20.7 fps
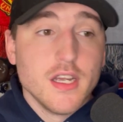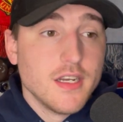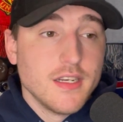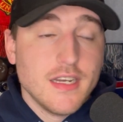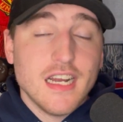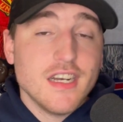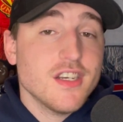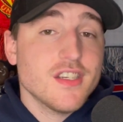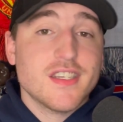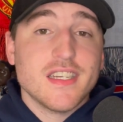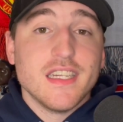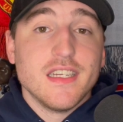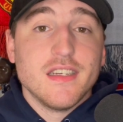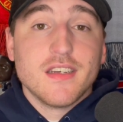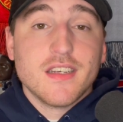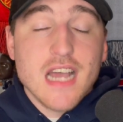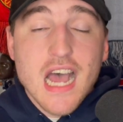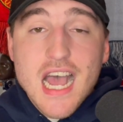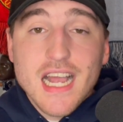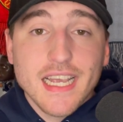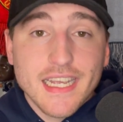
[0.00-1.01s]
not just in
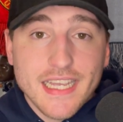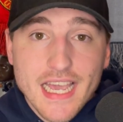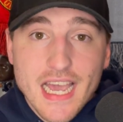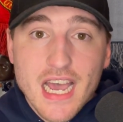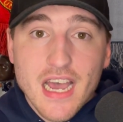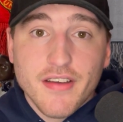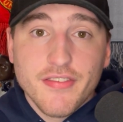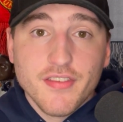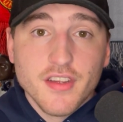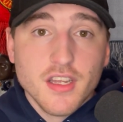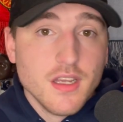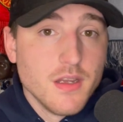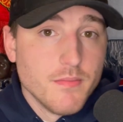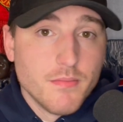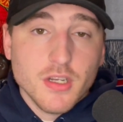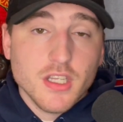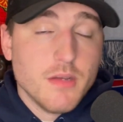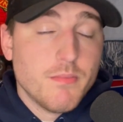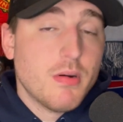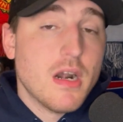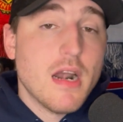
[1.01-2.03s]
Concacaf, but
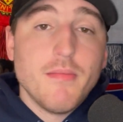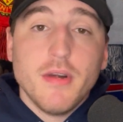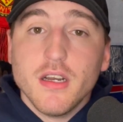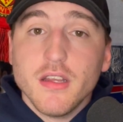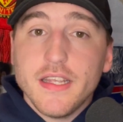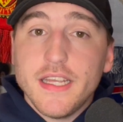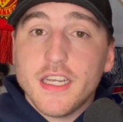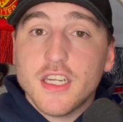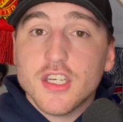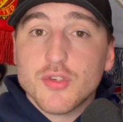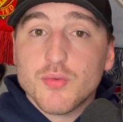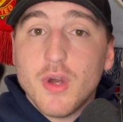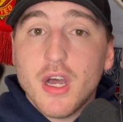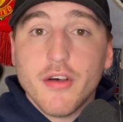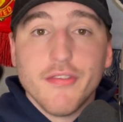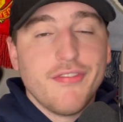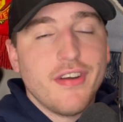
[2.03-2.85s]
in the Premier League as well.